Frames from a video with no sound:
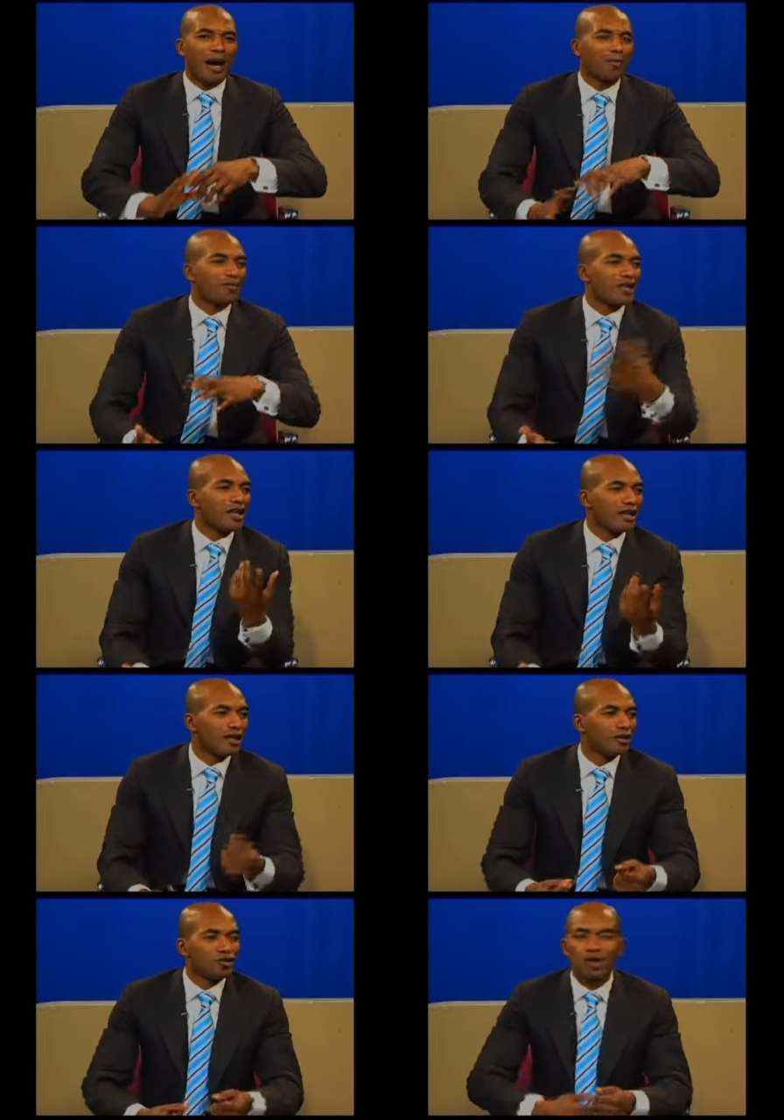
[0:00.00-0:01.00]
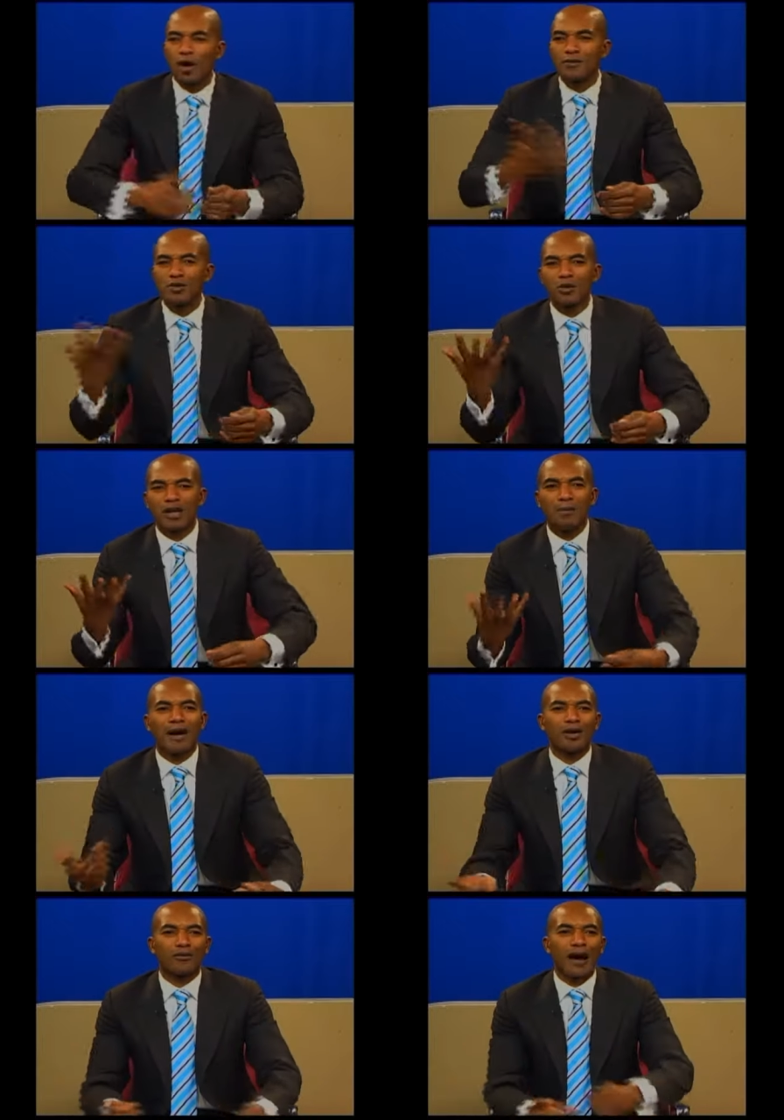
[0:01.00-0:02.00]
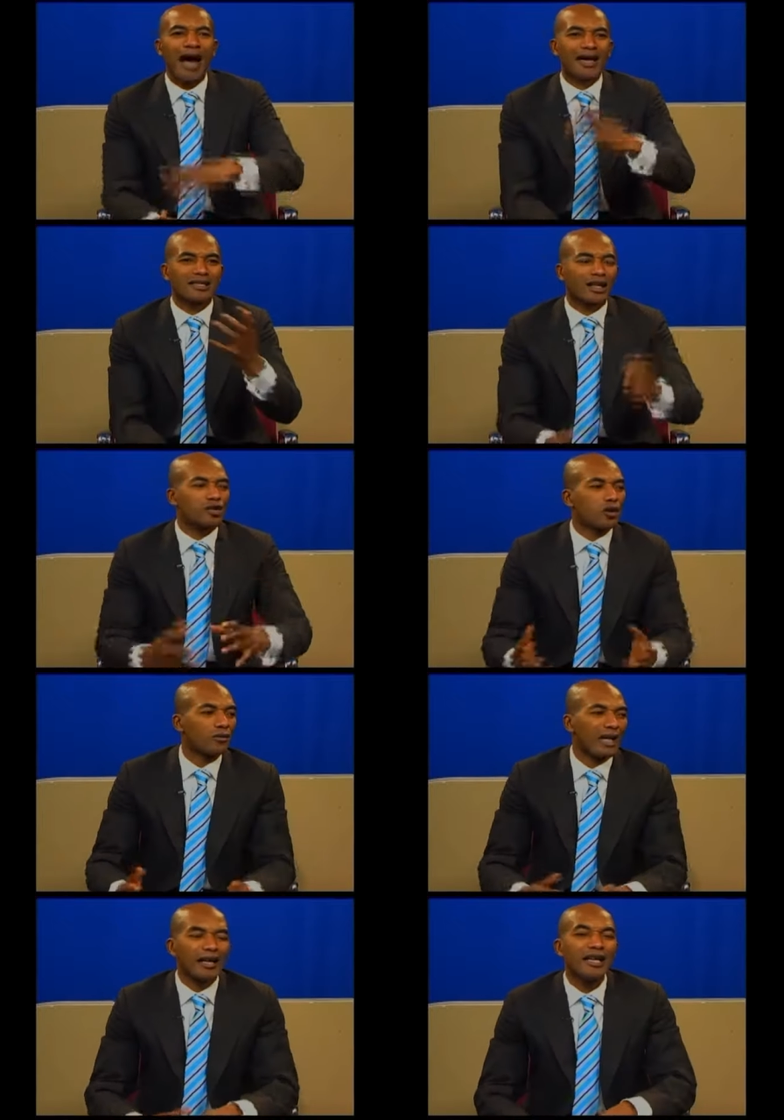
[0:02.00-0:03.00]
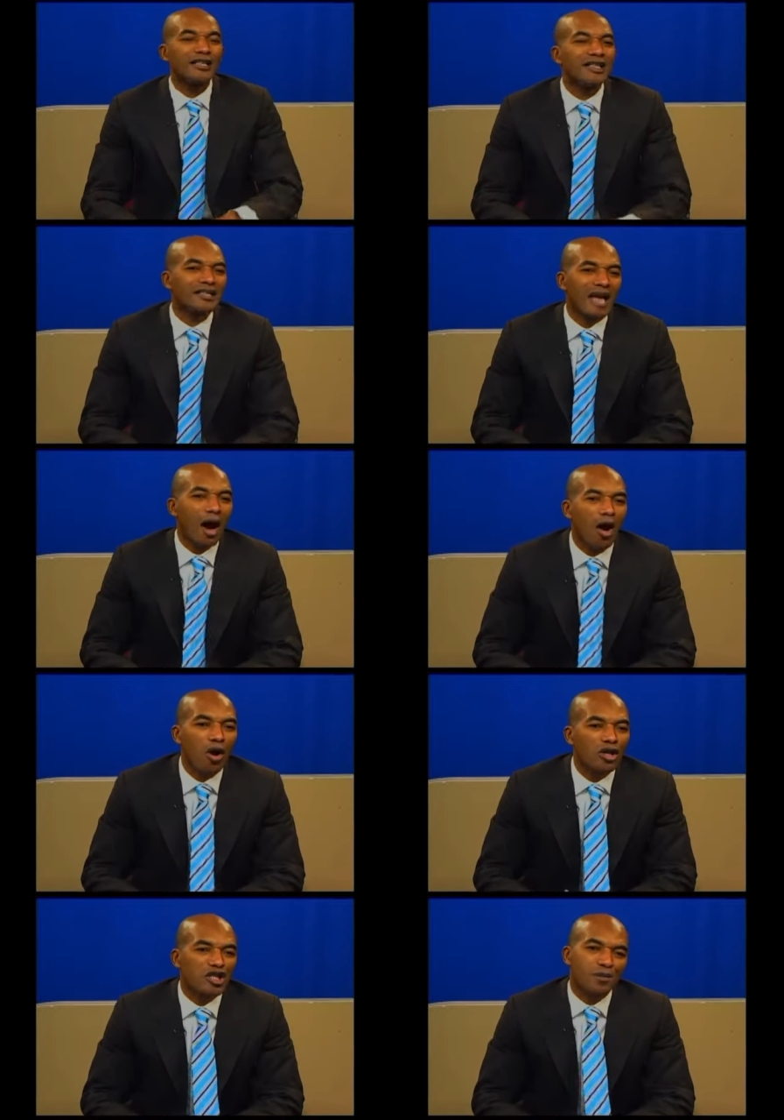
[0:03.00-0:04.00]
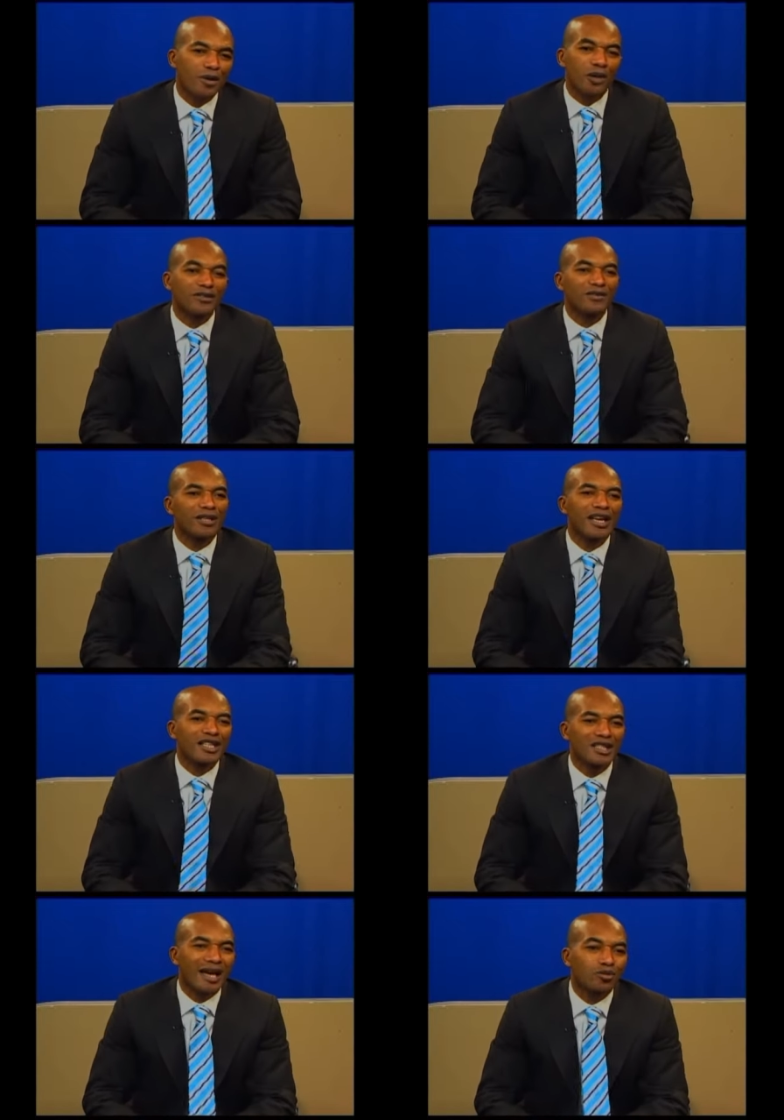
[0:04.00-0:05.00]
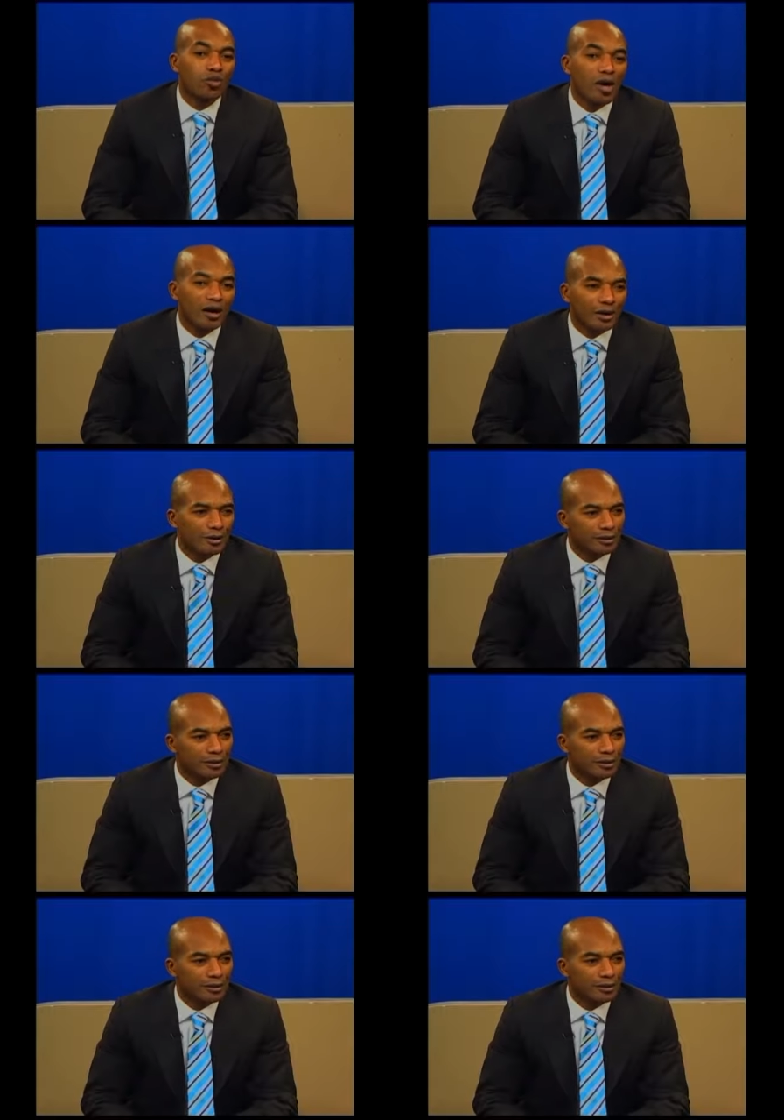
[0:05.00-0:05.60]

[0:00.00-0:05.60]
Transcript: appear. Doves will come out of hats and stuff like that. These are all spirit of divination at work.